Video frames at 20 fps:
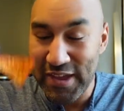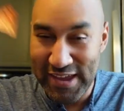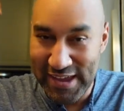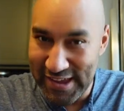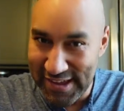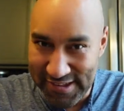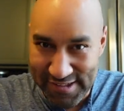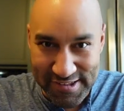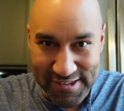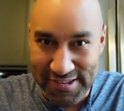
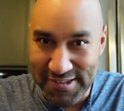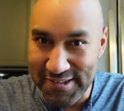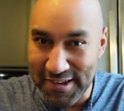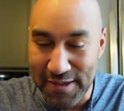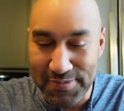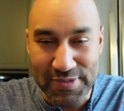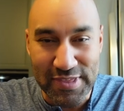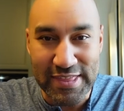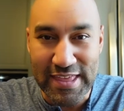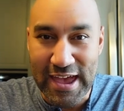it's just
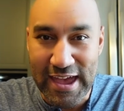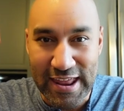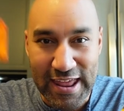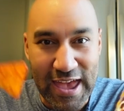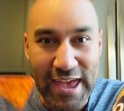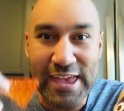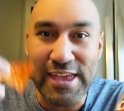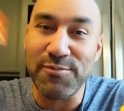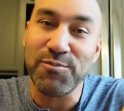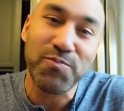something that,
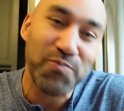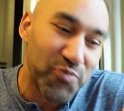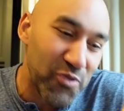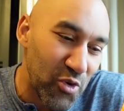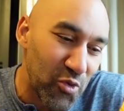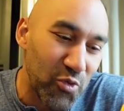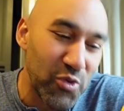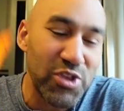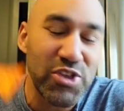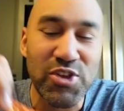hey,
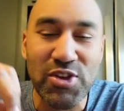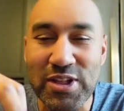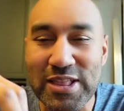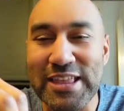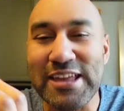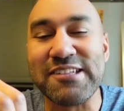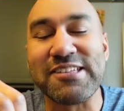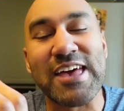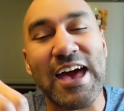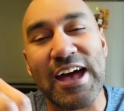we at
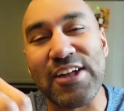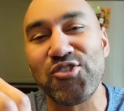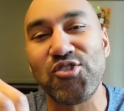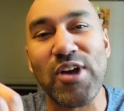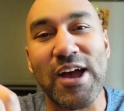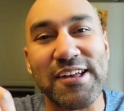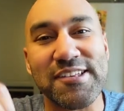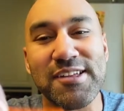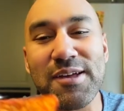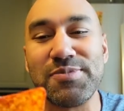least gotta
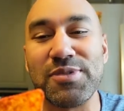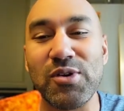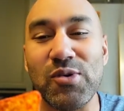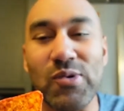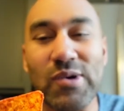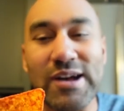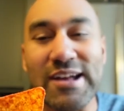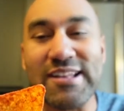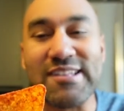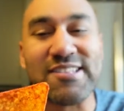try something
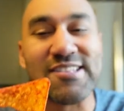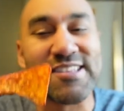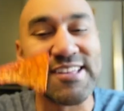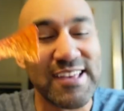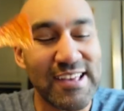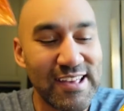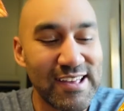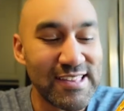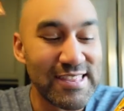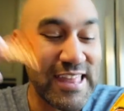once.
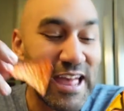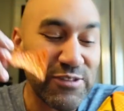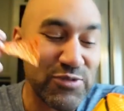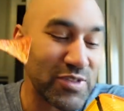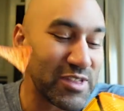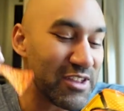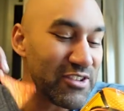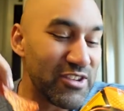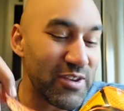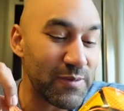That's
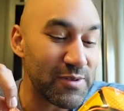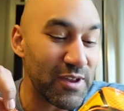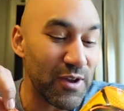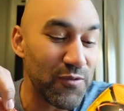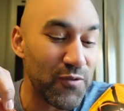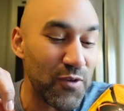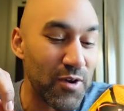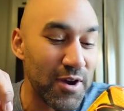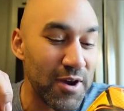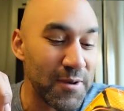what these chips are
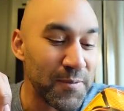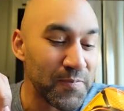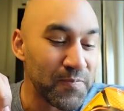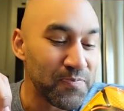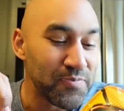for.